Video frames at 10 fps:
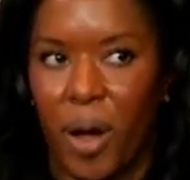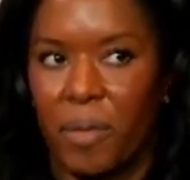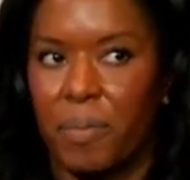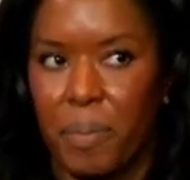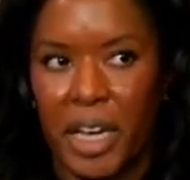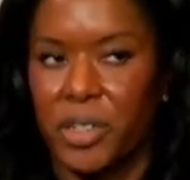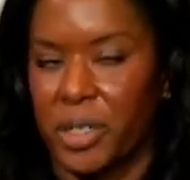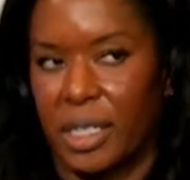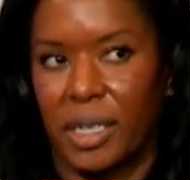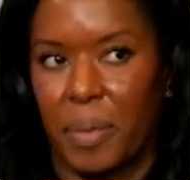major
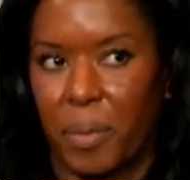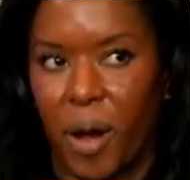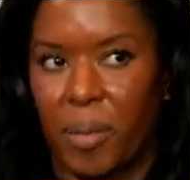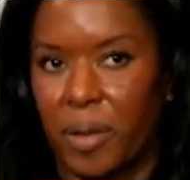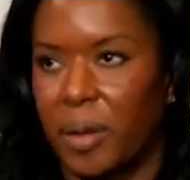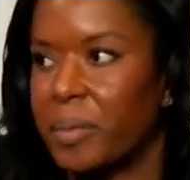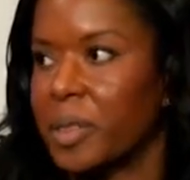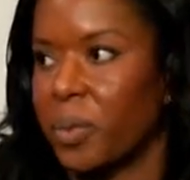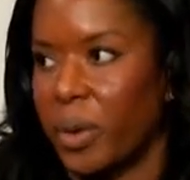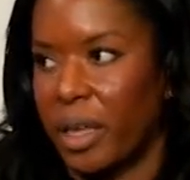systemic
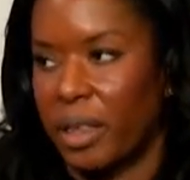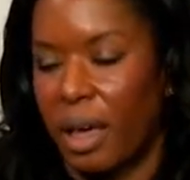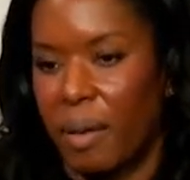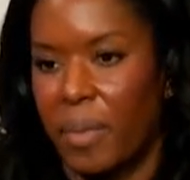problems with